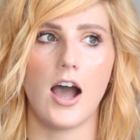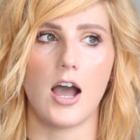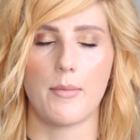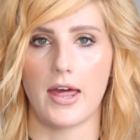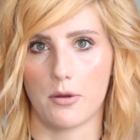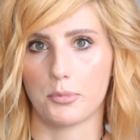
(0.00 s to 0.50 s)

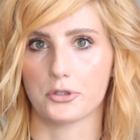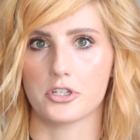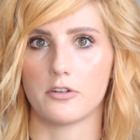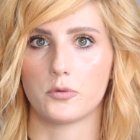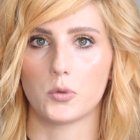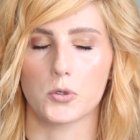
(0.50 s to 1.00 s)
and a
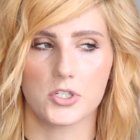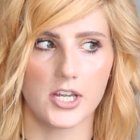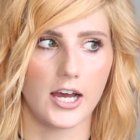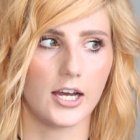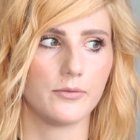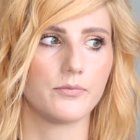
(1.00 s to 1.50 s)
bottle of
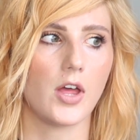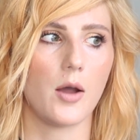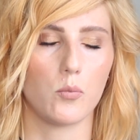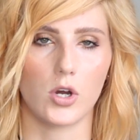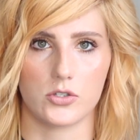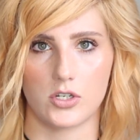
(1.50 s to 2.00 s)
water
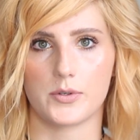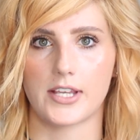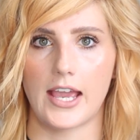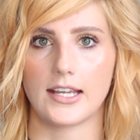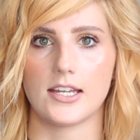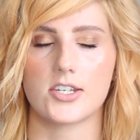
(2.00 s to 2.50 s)
whilst I was
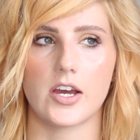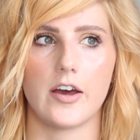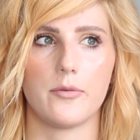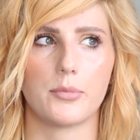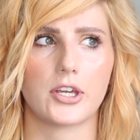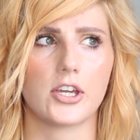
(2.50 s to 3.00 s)
getting it
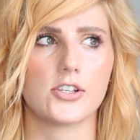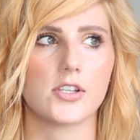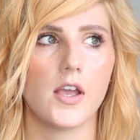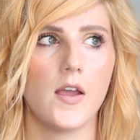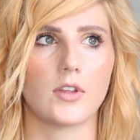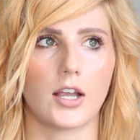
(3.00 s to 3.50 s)
done,
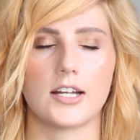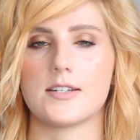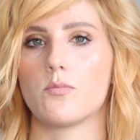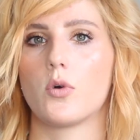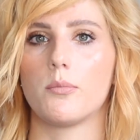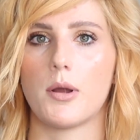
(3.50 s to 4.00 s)
because like, I
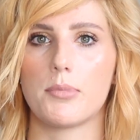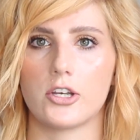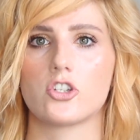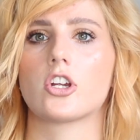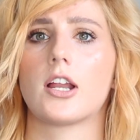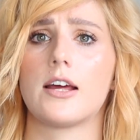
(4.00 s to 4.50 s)
didn't want my
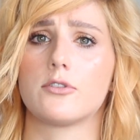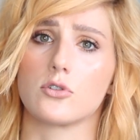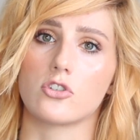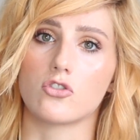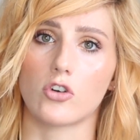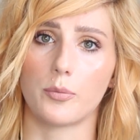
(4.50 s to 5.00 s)
blood sugar
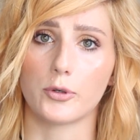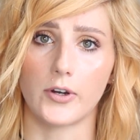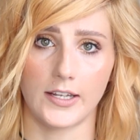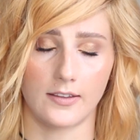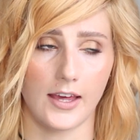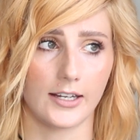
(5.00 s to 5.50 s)
levels to drop
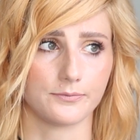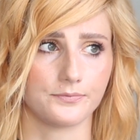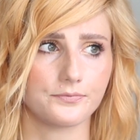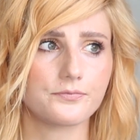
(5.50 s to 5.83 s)
or anything.